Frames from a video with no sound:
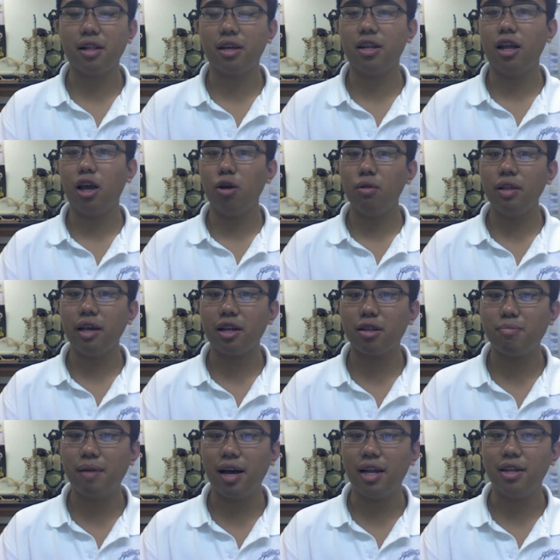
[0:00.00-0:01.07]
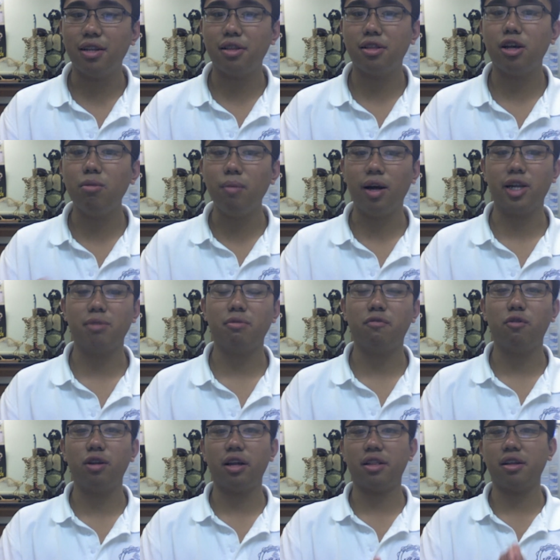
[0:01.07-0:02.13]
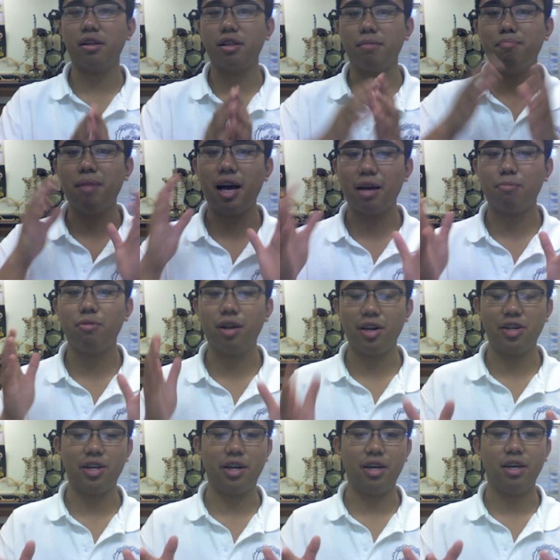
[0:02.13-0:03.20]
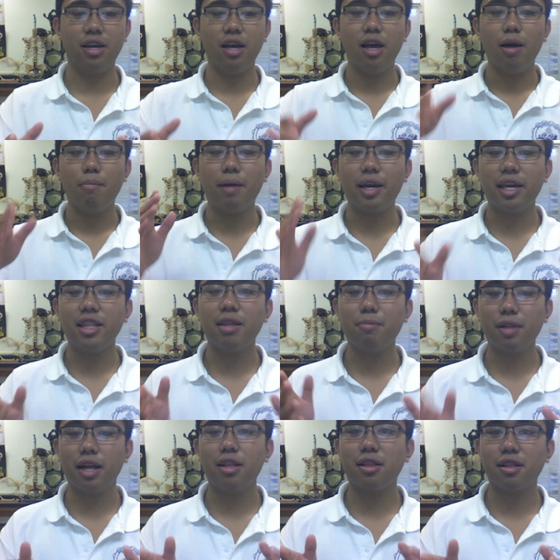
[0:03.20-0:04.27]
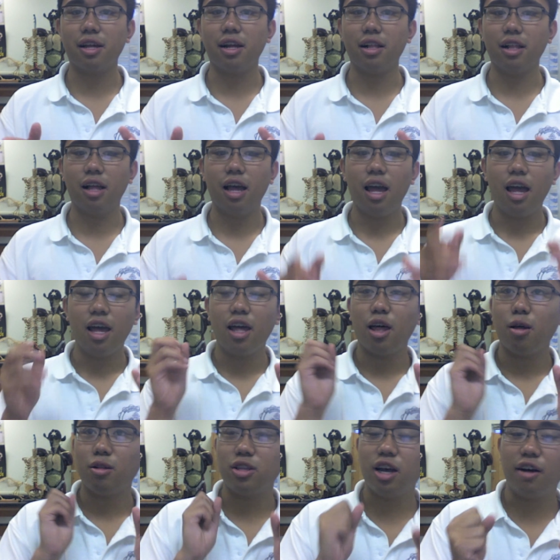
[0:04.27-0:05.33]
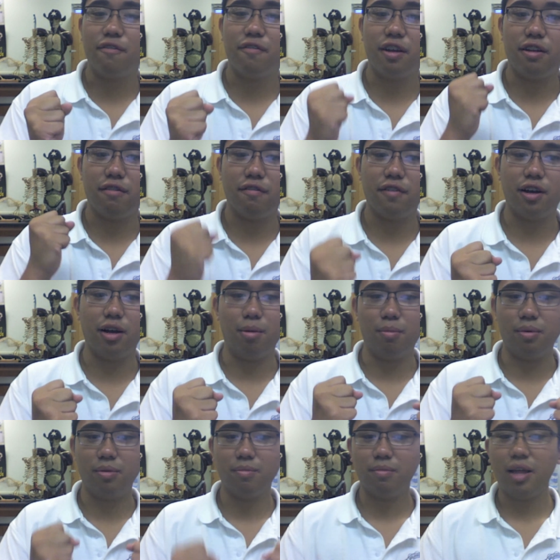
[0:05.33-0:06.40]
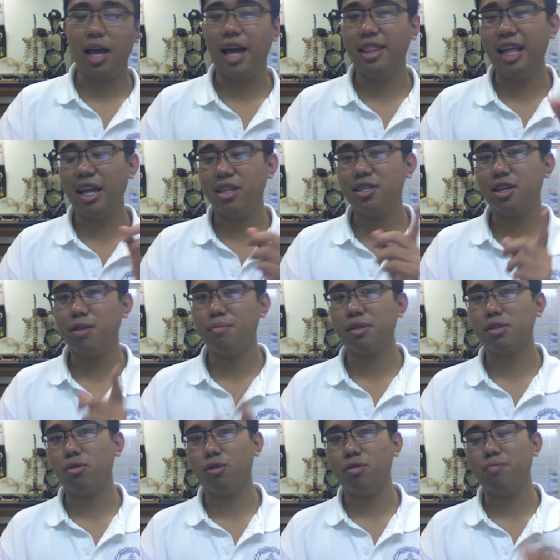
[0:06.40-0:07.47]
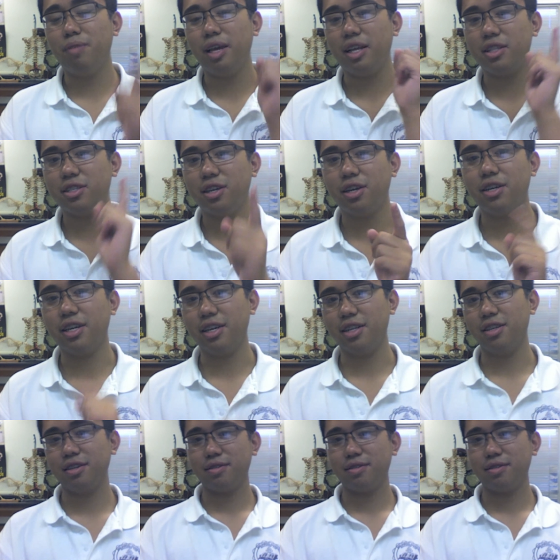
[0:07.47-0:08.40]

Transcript: can only expand so much before it exerts a back pressure, making the plant cell tough and firm, and that term is called being turgid.